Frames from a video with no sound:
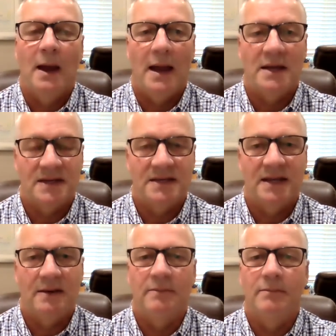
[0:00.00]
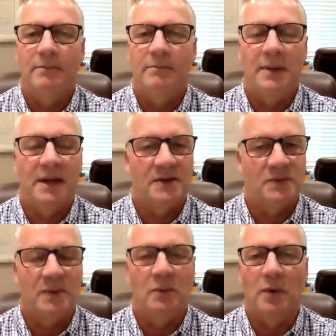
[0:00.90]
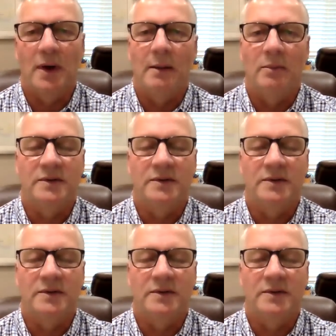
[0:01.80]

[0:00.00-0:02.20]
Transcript: as I said, because we weren't able